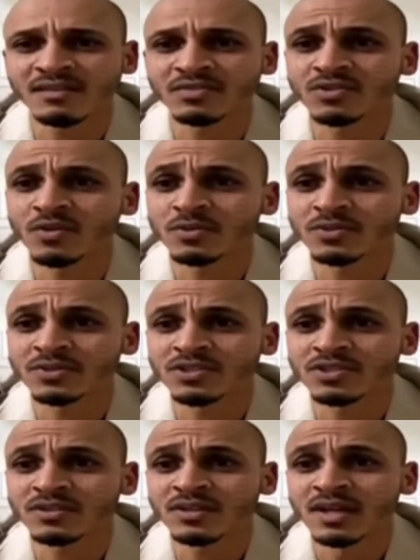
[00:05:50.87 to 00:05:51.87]
for the
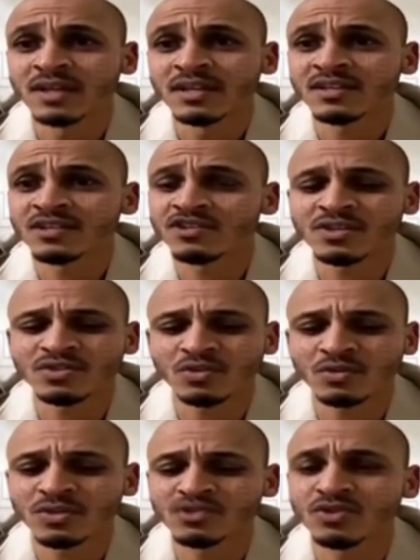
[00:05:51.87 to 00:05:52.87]
opposition. Nigeria is
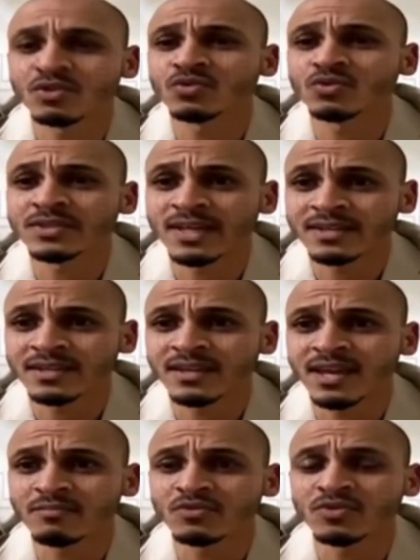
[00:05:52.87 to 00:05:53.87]
always known to take the
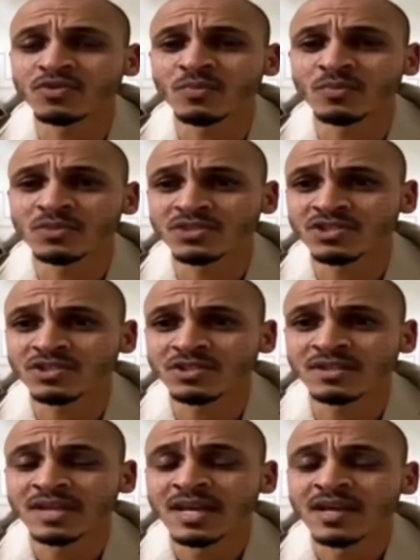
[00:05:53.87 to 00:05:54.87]
game to the
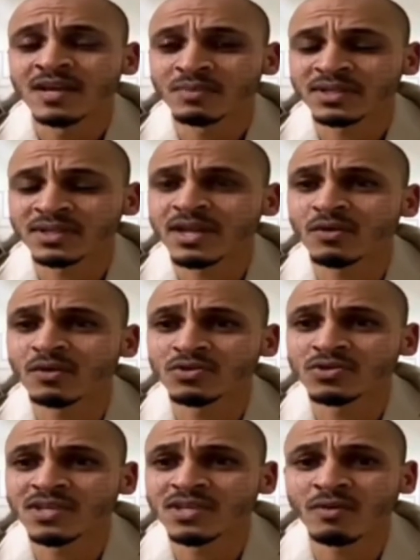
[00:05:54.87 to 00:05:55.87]
opposition, but now you
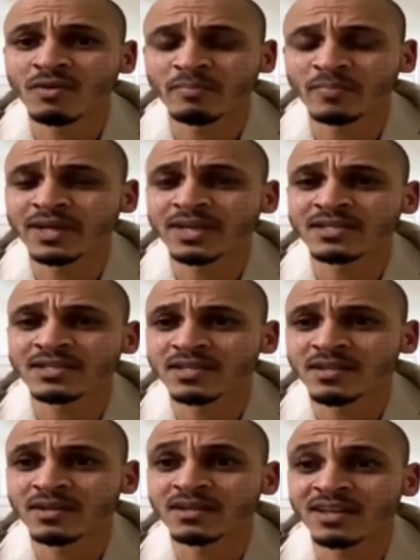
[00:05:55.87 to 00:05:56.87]
see our players,
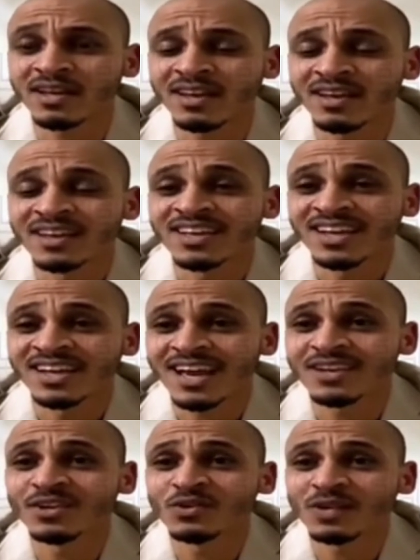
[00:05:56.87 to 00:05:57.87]
they
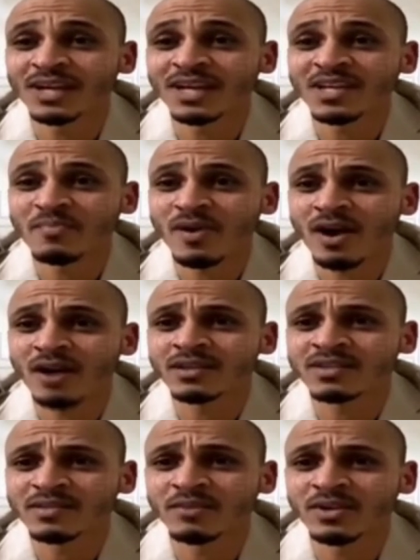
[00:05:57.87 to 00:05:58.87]
kind of look like they
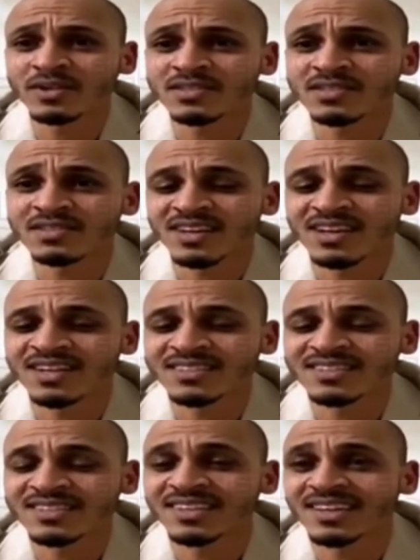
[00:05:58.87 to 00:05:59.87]
park the bus,
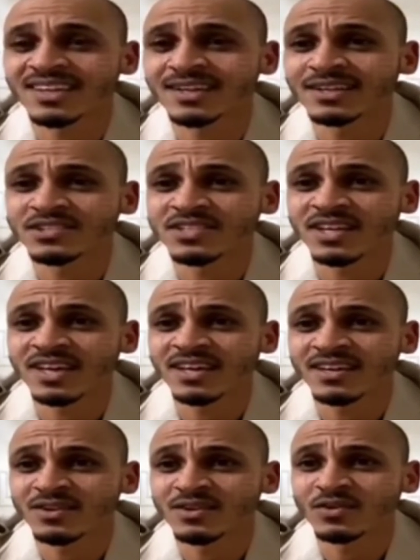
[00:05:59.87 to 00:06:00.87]
as the English
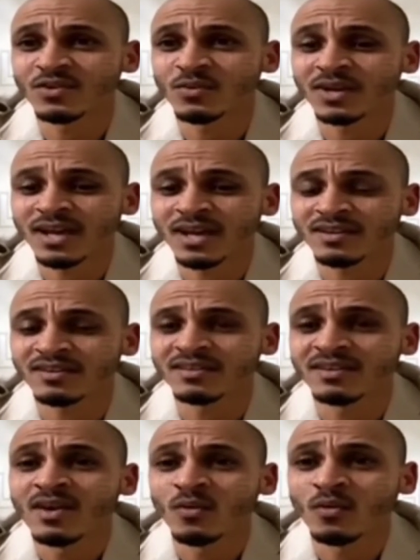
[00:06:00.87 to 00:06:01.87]
say. You know, we kind
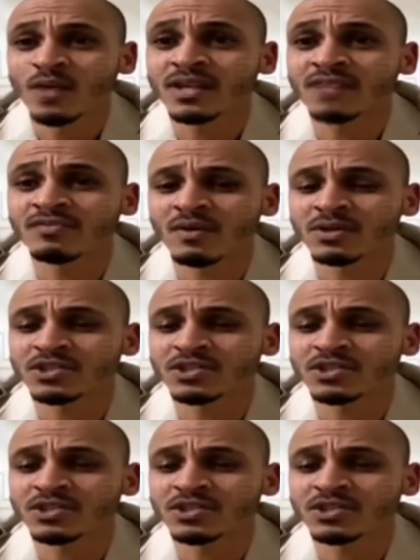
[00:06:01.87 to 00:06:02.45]
of wait for our